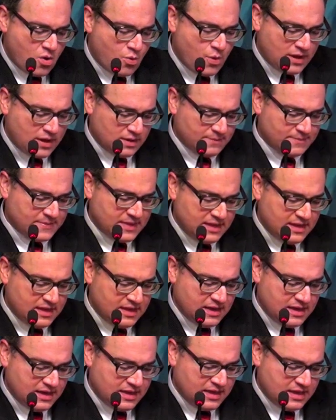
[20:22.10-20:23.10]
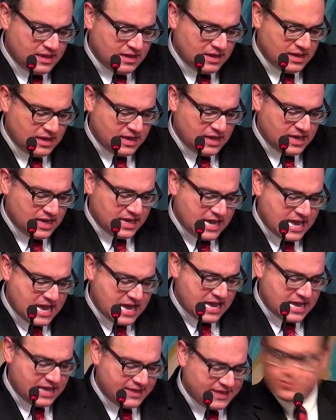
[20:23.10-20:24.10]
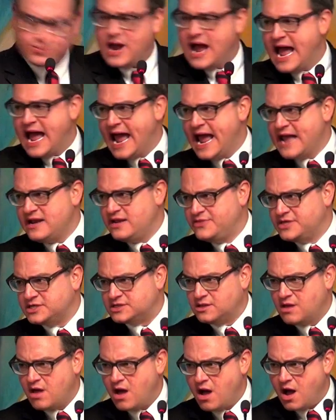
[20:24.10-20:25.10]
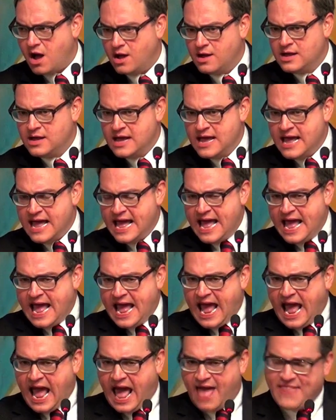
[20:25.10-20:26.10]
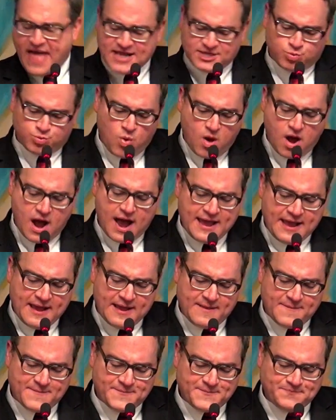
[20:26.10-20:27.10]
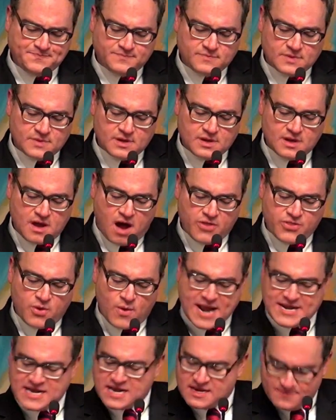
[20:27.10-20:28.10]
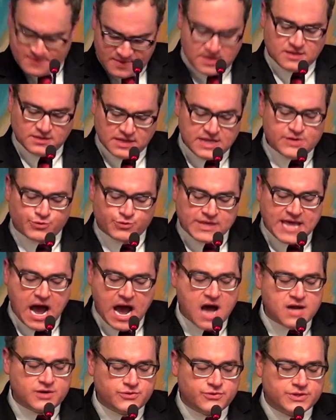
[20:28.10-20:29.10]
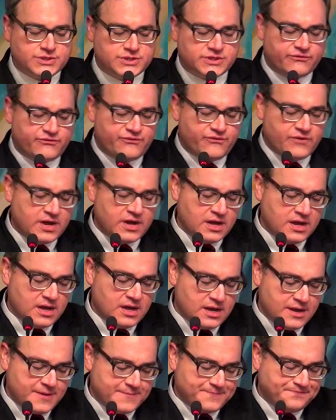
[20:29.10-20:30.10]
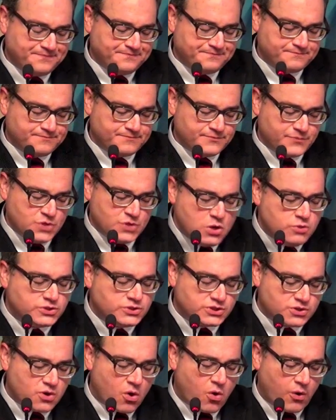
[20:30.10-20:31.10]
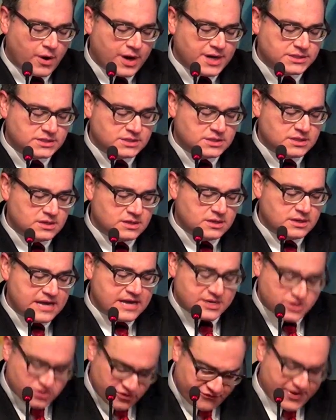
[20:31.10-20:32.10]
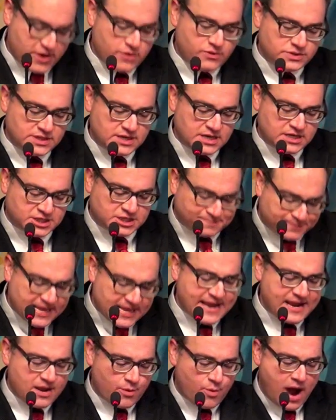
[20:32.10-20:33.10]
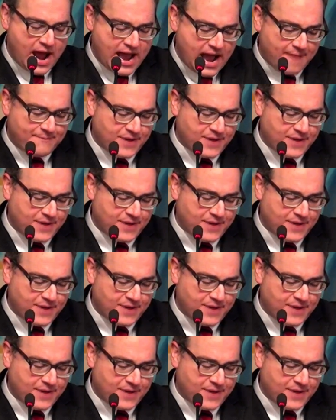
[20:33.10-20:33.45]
Well, that's why I hated this law. And that's why, although I did literally hundreds of news stories, interviews, explaining why I